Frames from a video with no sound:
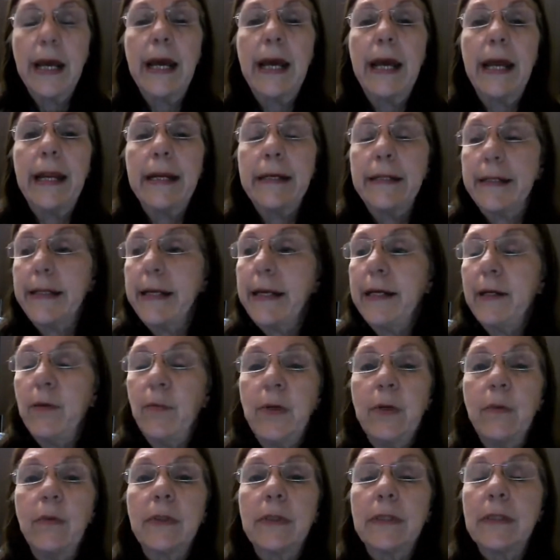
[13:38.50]
and then
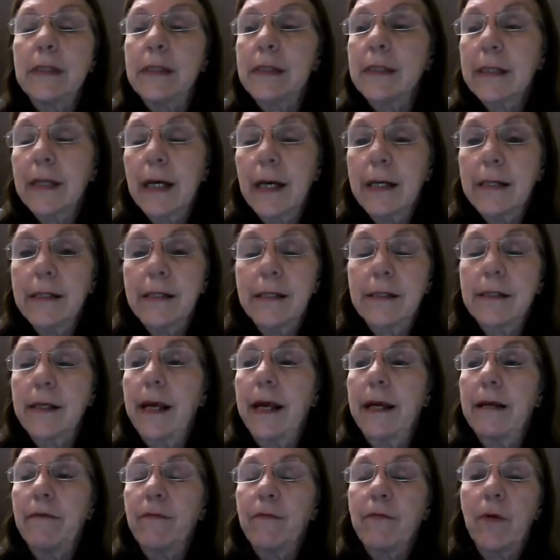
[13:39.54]
we will discuss,
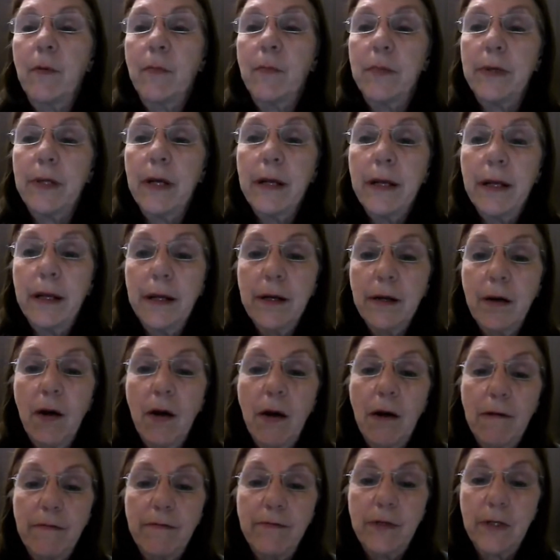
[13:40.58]
and from
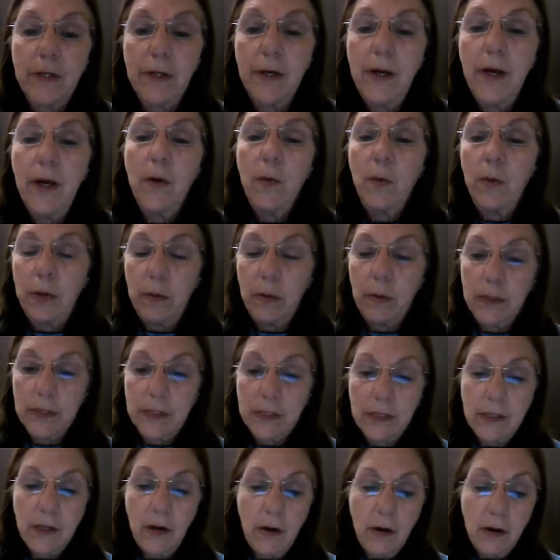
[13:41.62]
thereafter we will
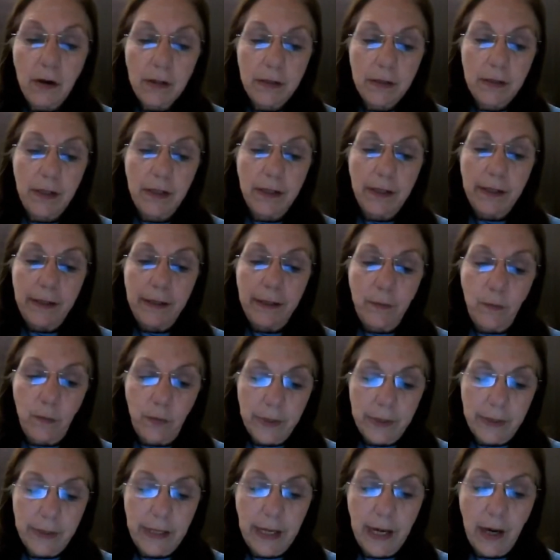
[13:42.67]
start
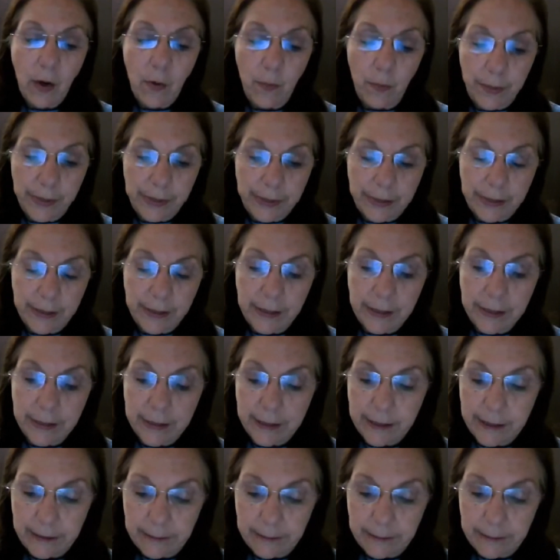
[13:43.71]
with our business.